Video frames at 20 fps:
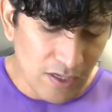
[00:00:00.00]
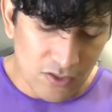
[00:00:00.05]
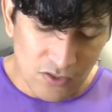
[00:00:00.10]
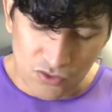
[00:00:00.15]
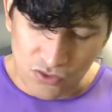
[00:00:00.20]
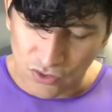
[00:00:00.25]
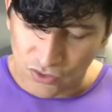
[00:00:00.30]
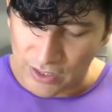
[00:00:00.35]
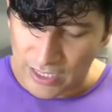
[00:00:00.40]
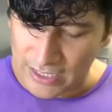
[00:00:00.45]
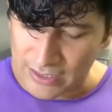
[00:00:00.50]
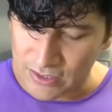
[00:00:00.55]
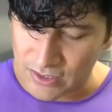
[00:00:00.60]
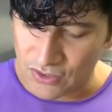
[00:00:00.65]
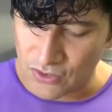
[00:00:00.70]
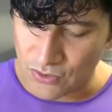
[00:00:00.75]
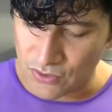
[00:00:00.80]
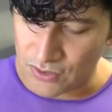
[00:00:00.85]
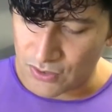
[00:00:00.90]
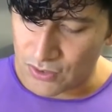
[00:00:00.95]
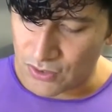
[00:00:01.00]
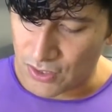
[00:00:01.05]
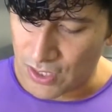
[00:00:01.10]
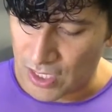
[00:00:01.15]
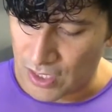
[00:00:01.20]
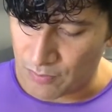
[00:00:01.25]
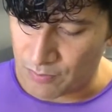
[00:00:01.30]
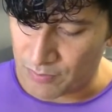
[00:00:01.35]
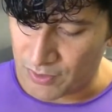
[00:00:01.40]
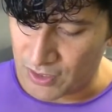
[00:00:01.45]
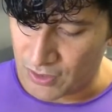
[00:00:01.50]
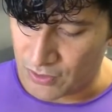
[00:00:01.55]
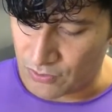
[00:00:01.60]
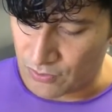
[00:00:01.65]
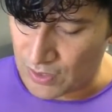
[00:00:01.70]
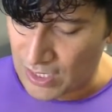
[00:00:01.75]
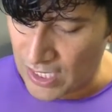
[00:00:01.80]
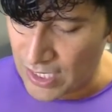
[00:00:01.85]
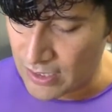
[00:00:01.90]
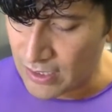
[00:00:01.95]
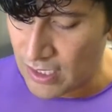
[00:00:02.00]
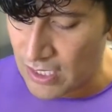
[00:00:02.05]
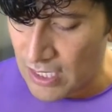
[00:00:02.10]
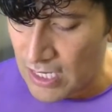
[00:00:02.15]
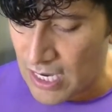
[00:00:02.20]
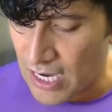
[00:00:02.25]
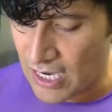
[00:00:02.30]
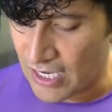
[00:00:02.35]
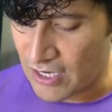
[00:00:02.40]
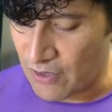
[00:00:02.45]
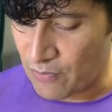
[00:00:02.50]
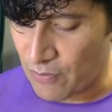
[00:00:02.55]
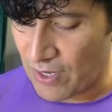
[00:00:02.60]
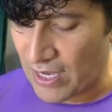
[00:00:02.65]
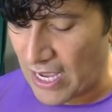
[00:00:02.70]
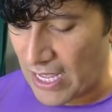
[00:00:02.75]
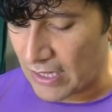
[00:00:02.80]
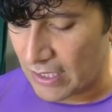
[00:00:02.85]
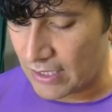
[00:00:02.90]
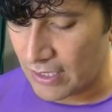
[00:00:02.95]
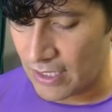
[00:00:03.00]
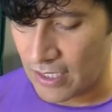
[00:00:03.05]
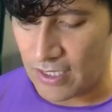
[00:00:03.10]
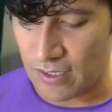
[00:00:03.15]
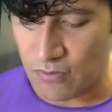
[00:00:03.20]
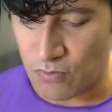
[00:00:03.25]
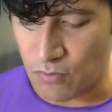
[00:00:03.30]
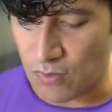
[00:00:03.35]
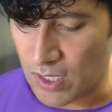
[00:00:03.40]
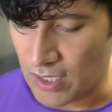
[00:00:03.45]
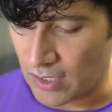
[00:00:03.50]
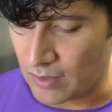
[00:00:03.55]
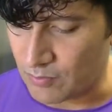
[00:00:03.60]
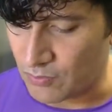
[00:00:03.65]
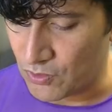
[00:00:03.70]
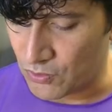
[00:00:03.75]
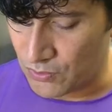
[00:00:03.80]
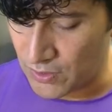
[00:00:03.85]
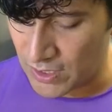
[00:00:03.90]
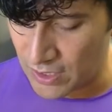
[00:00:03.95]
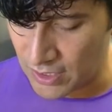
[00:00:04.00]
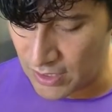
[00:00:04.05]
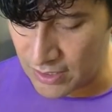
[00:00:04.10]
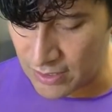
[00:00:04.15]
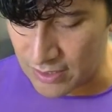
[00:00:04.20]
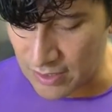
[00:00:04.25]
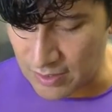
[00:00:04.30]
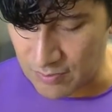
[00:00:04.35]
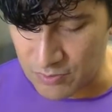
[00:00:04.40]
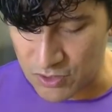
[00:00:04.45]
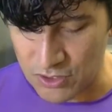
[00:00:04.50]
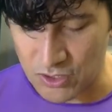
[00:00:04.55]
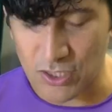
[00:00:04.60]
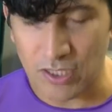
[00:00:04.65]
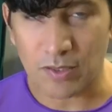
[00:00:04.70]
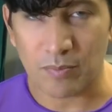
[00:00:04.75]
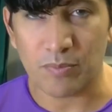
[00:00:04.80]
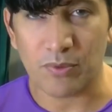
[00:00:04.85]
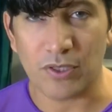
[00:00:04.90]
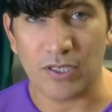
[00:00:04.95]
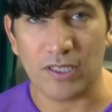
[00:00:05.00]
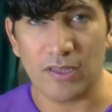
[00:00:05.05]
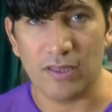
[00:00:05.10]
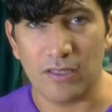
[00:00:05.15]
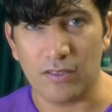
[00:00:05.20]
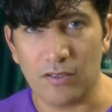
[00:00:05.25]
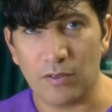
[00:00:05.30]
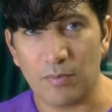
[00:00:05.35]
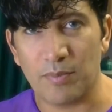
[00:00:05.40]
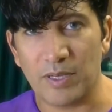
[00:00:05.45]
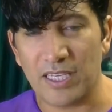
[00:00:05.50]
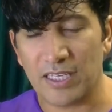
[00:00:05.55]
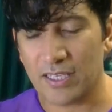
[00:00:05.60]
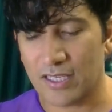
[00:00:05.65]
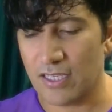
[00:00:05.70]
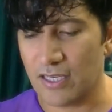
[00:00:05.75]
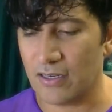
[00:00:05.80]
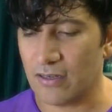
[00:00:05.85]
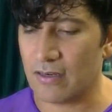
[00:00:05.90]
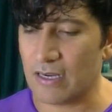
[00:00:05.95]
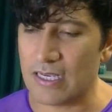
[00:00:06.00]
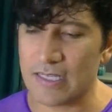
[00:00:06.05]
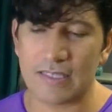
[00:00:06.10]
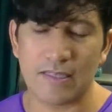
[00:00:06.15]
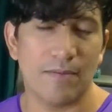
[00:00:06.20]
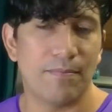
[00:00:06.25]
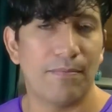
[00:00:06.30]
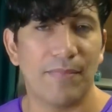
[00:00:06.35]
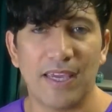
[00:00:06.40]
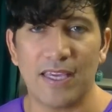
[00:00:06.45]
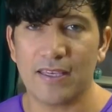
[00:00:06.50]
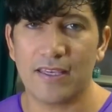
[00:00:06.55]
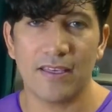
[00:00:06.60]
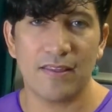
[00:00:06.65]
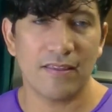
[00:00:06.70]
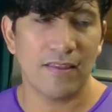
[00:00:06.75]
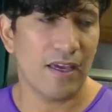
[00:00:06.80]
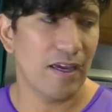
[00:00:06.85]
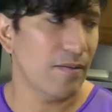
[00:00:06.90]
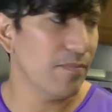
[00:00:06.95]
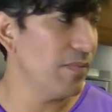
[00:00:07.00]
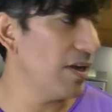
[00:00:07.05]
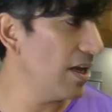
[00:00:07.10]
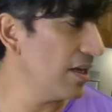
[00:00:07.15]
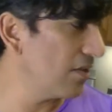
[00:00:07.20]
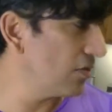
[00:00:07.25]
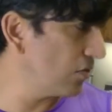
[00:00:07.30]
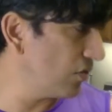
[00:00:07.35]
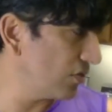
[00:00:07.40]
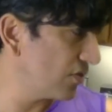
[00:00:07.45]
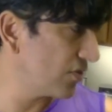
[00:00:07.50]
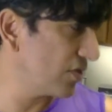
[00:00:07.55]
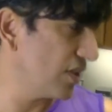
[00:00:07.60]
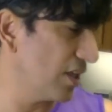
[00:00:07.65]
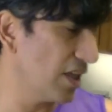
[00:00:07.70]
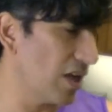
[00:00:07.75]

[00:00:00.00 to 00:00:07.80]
So that's going to help me do that. And in reality, while I'm doing this, I'm just going to put a little bit here as I'm making them, and you'll see